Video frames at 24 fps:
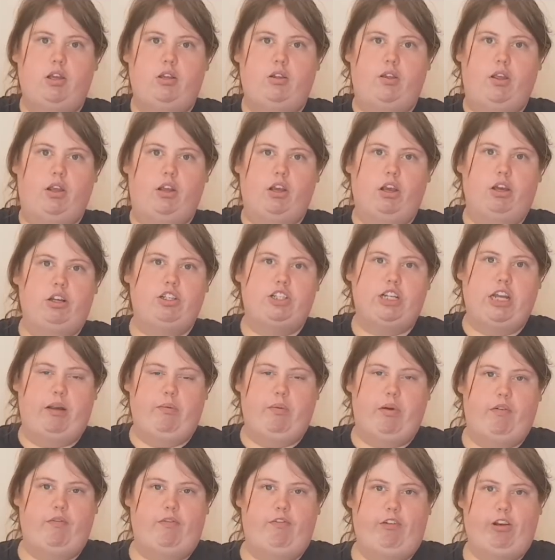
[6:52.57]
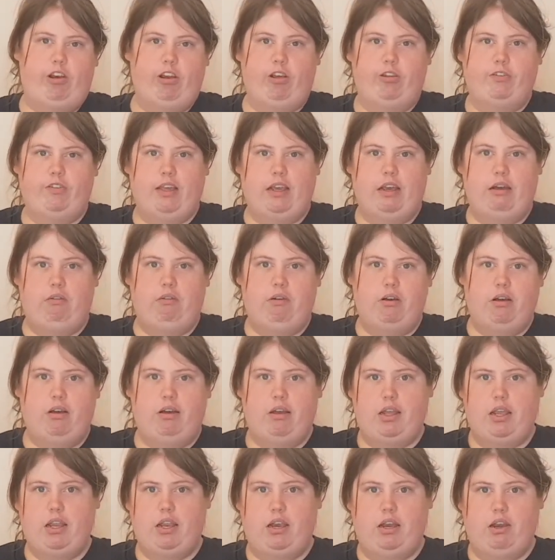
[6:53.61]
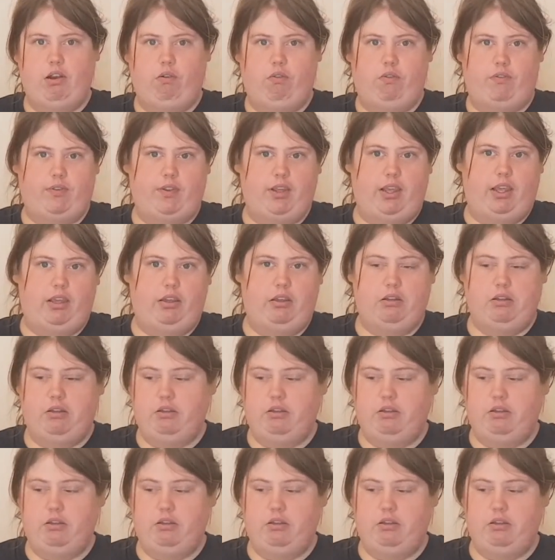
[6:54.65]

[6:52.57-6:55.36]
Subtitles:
So go and check my other videos out, and obviously